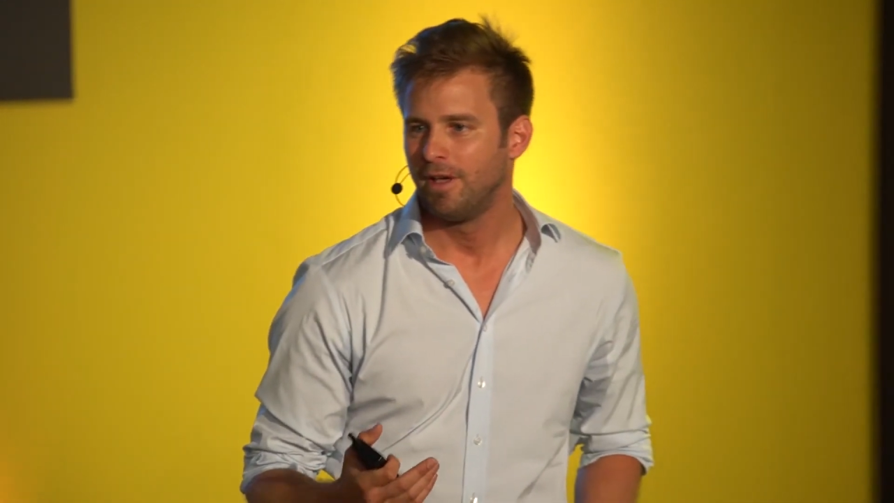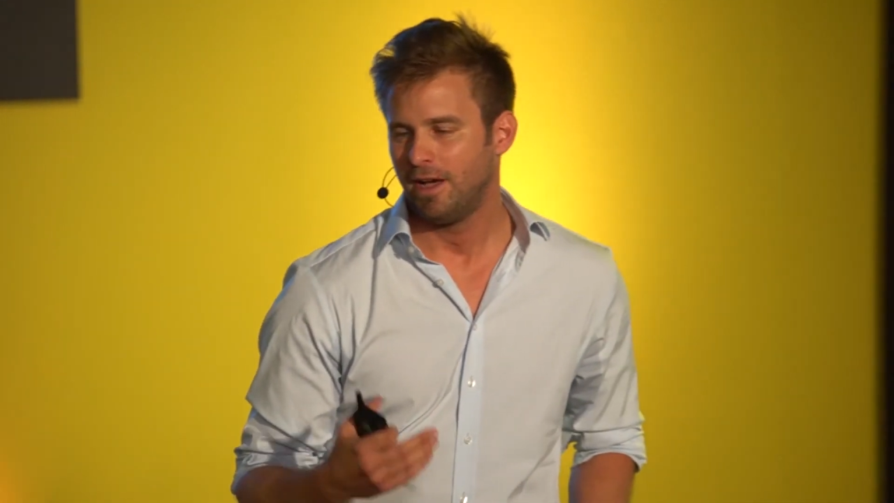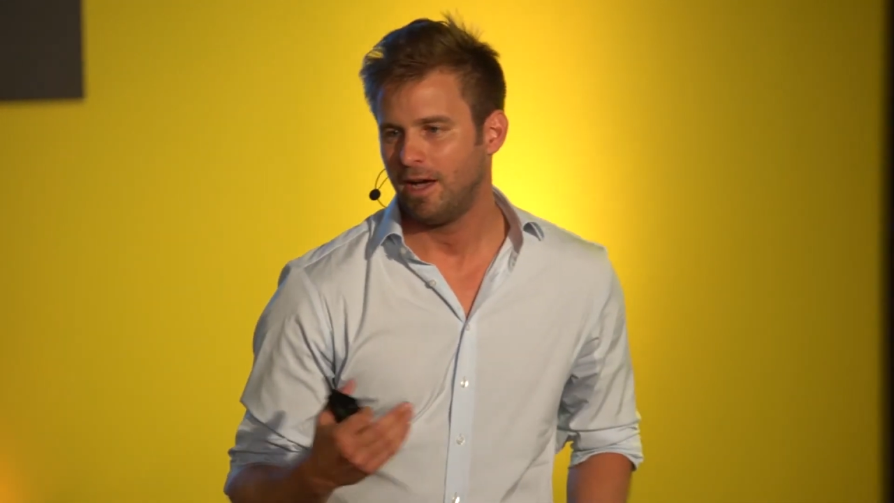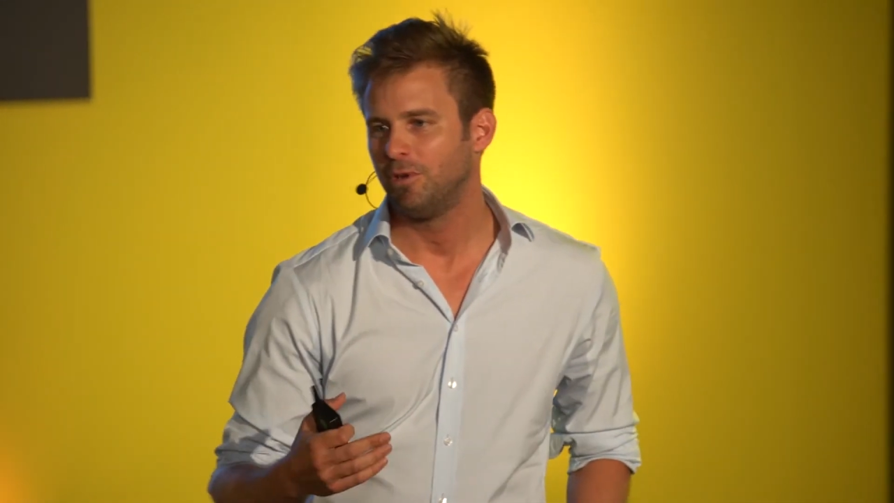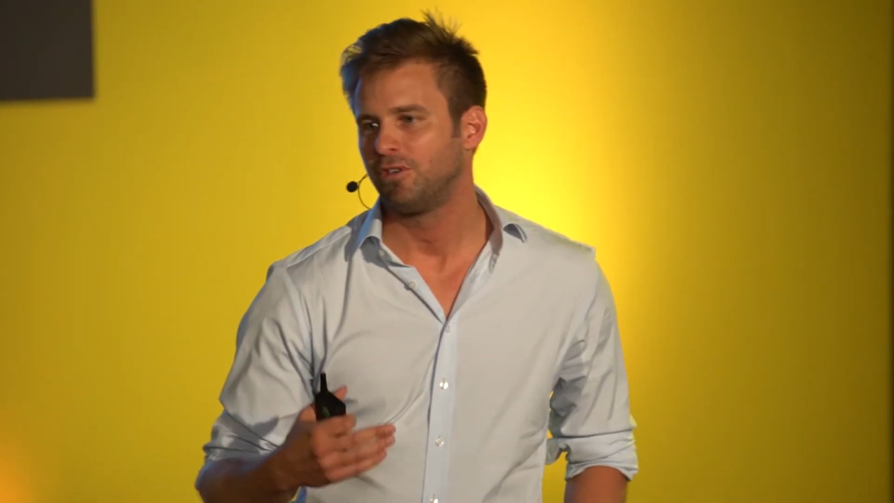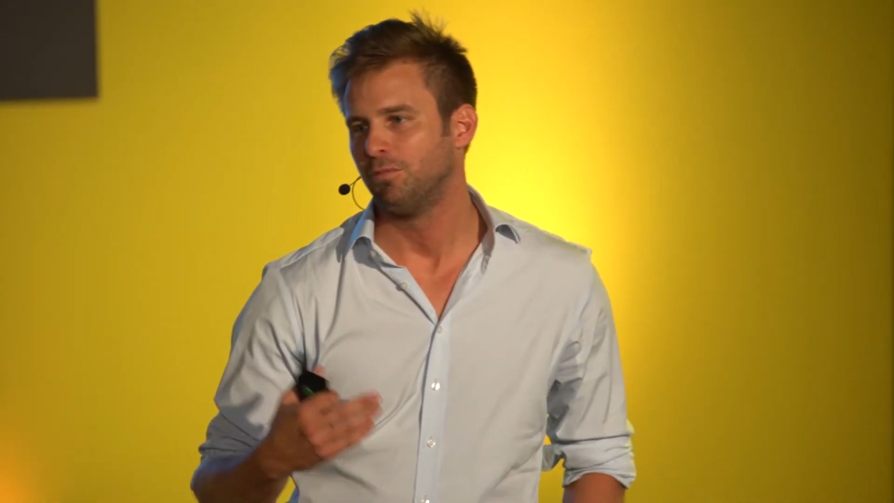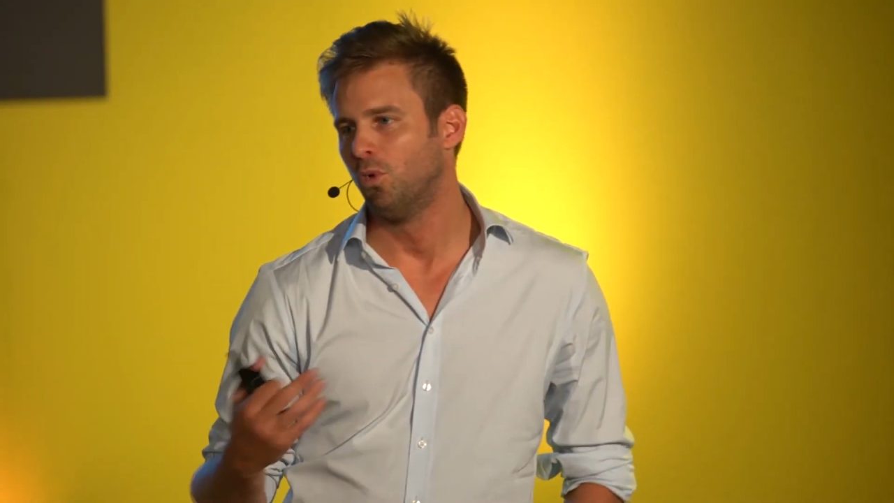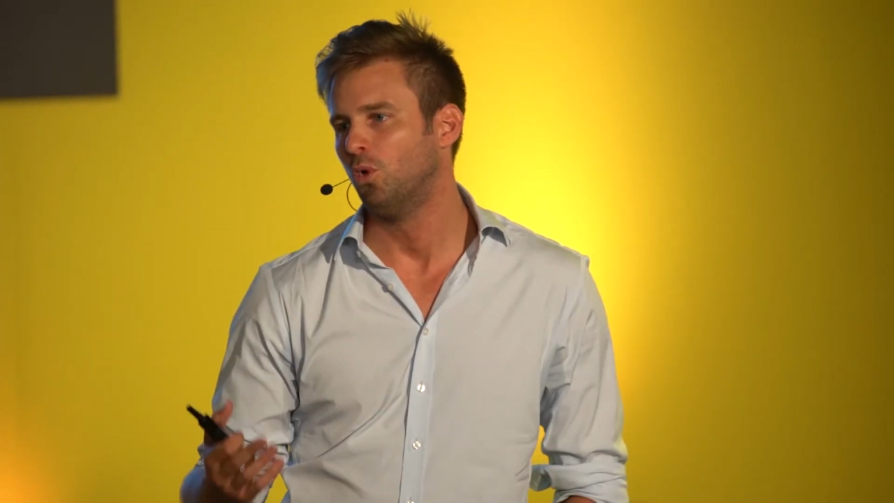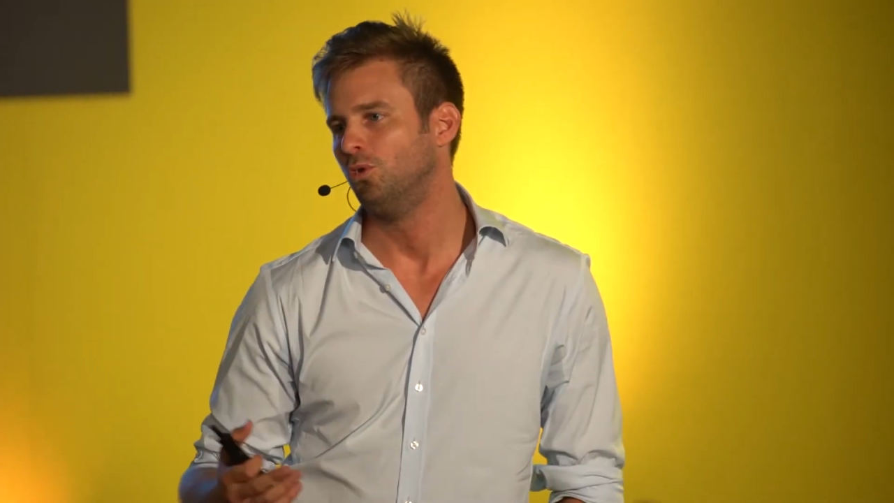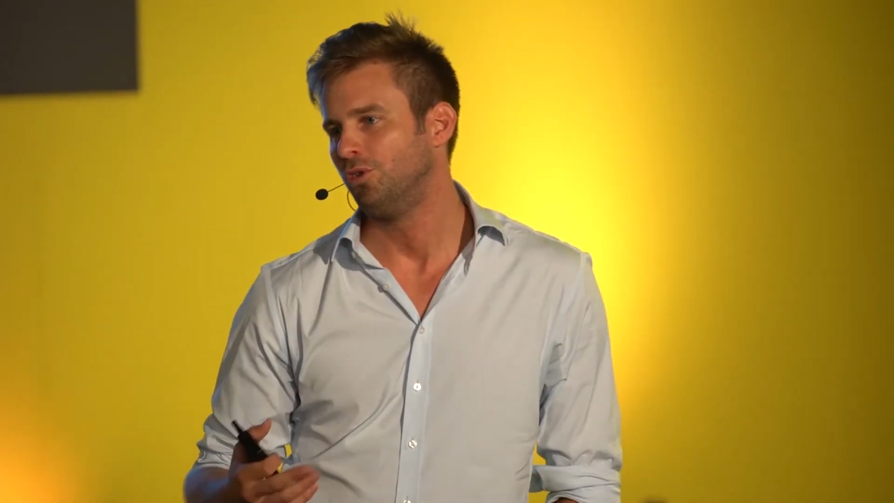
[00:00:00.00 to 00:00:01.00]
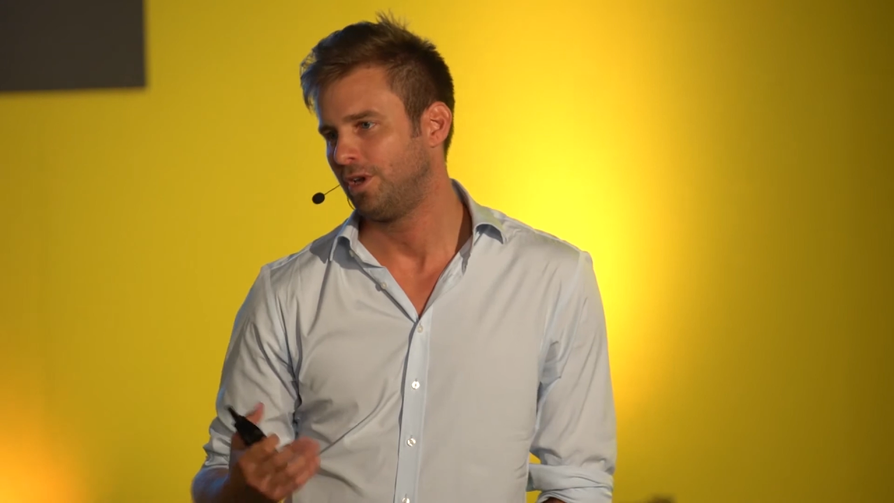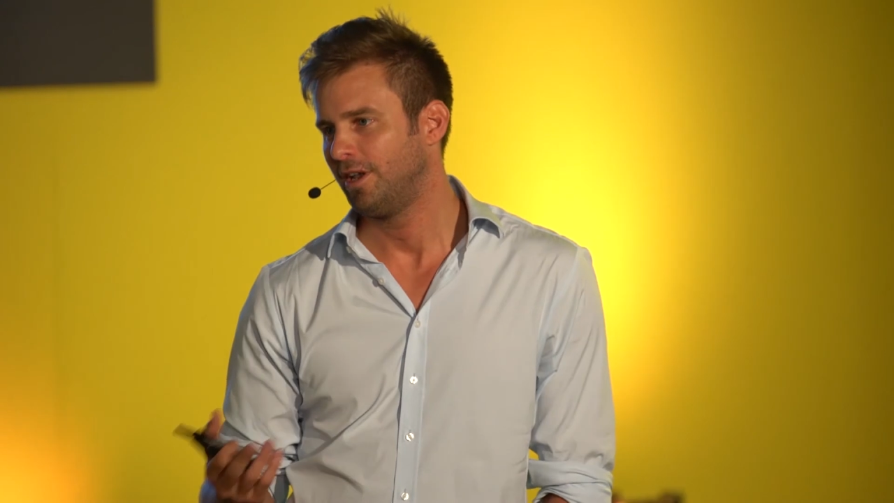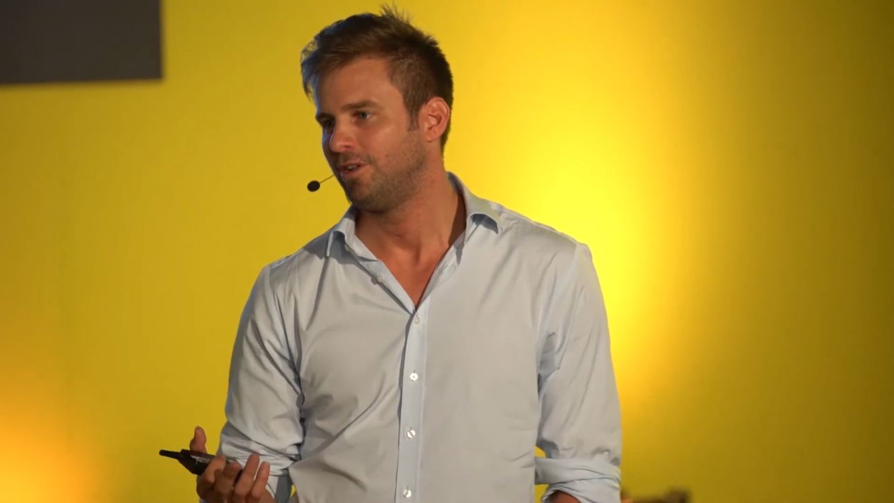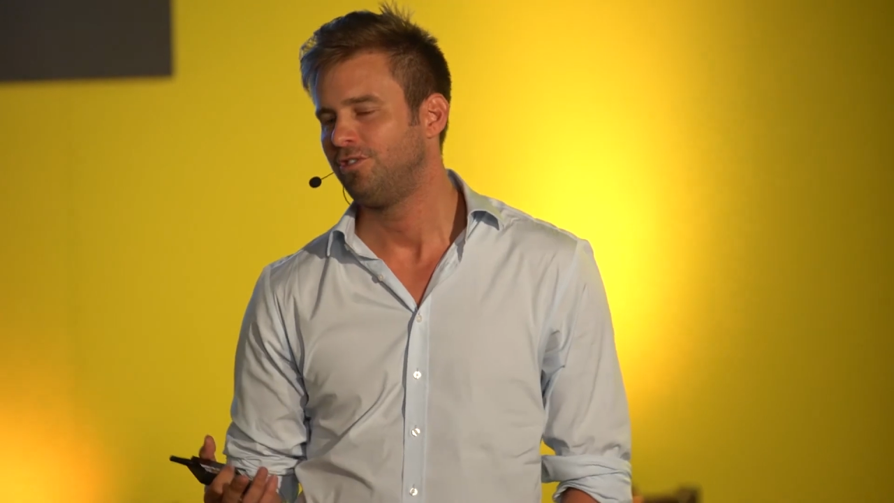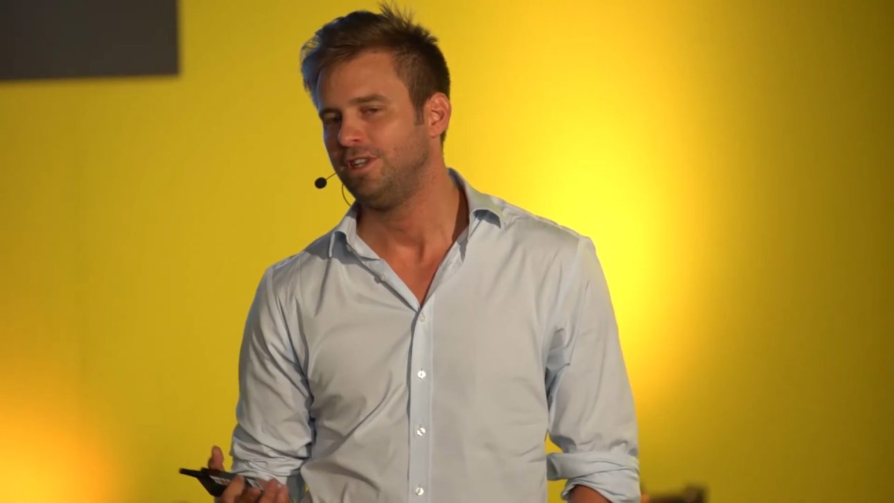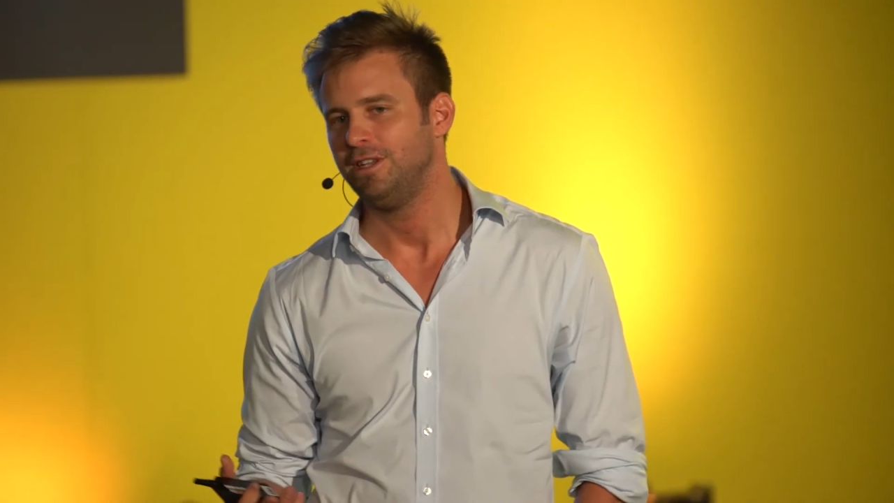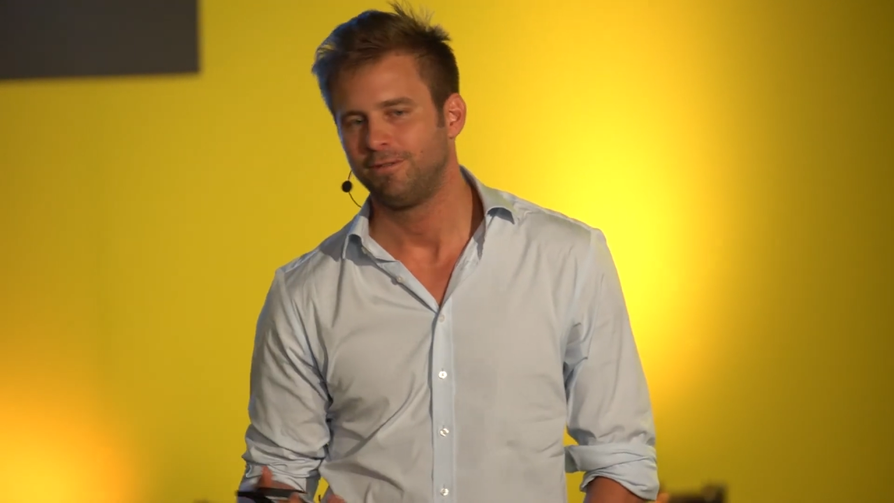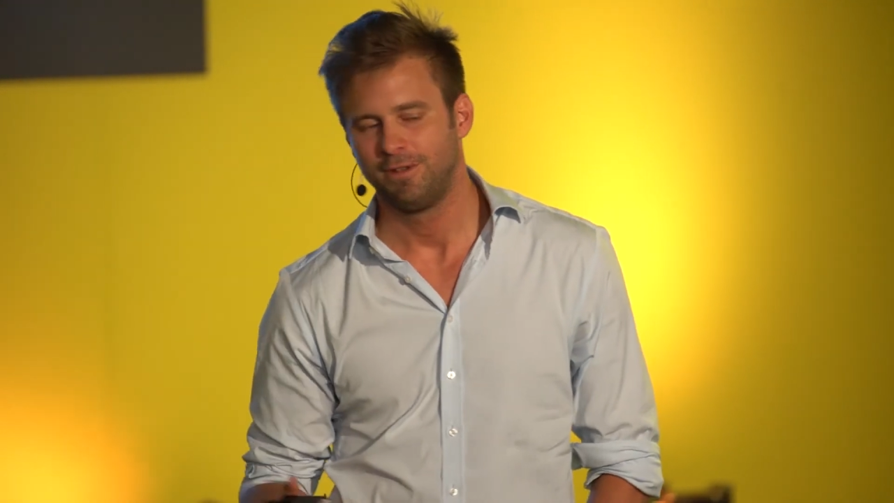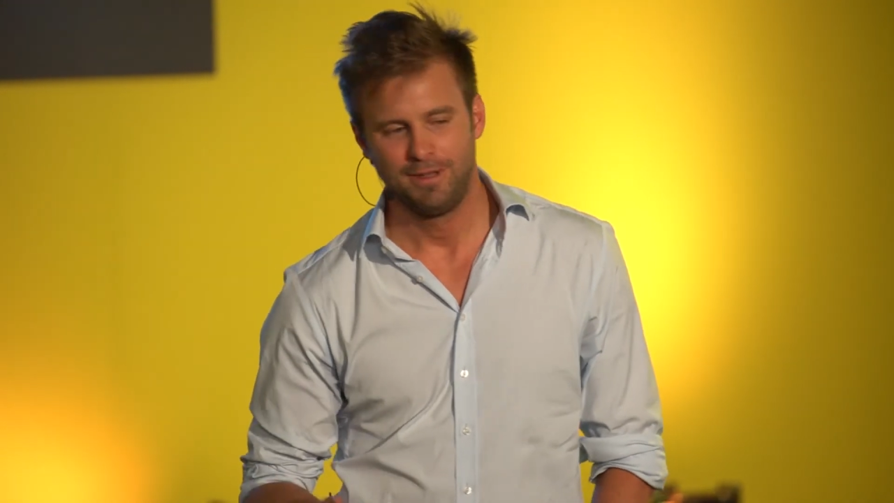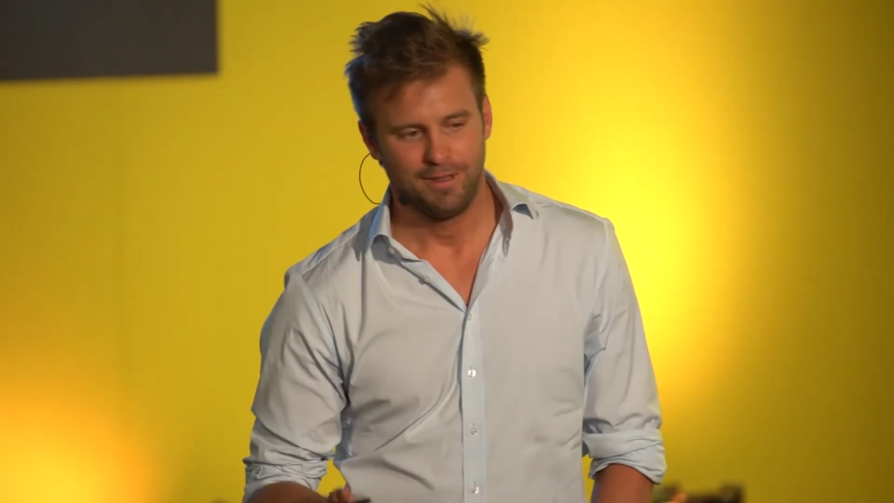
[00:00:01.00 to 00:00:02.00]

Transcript: how much more you can achieve